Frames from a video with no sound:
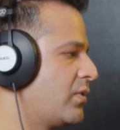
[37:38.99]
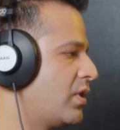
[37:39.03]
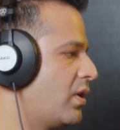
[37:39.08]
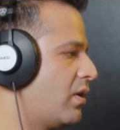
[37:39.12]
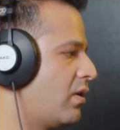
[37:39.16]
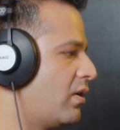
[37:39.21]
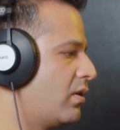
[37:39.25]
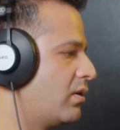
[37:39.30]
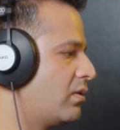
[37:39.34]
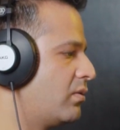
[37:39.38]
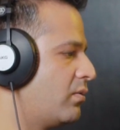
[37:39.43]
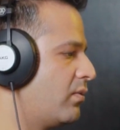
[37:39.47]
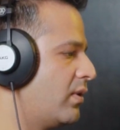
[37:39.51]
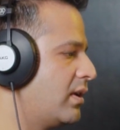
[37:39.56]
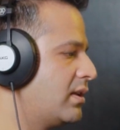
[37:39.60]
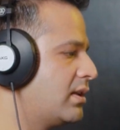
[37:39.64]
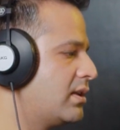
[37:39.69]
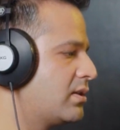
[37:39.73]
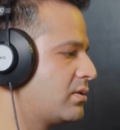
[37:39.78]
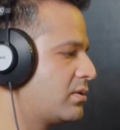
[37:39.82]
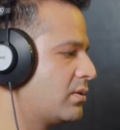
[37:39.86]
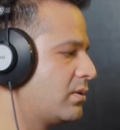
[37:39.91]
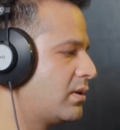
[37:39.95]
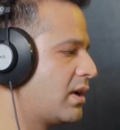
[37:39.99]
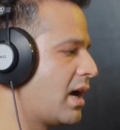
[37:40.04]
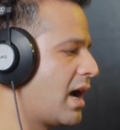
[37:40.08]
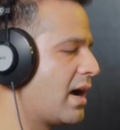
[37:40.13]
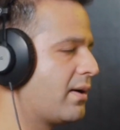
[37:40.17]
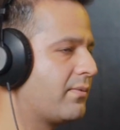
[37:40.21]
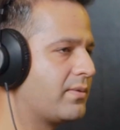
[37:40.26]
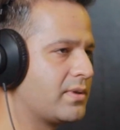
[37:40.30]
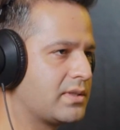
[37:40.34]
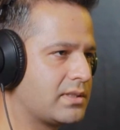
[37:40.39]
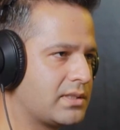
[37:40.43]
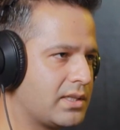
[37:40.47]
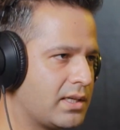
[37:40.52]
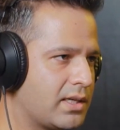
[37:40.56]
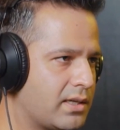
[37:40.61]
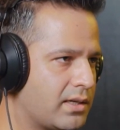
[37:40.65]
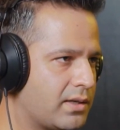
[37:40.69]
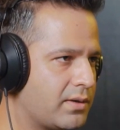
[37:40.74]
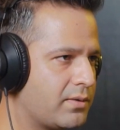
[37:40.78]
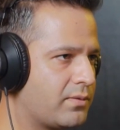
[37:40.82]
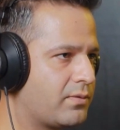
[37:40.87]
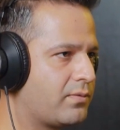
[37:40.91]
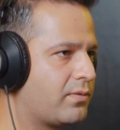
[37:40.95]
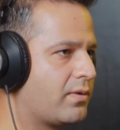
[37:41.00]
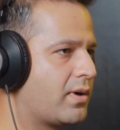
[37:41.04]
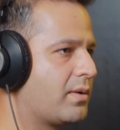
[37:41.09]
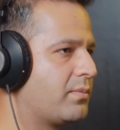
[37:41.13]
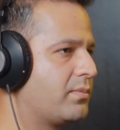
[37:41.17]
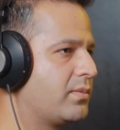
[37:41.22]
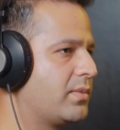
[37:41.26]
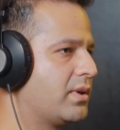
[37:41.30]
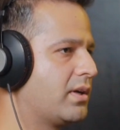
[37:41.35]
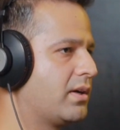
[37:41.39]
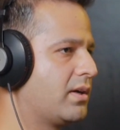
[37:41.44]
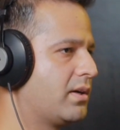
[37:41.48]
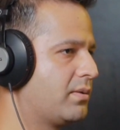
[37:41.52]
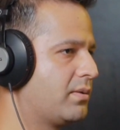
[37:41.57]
on when they should harvest their farm,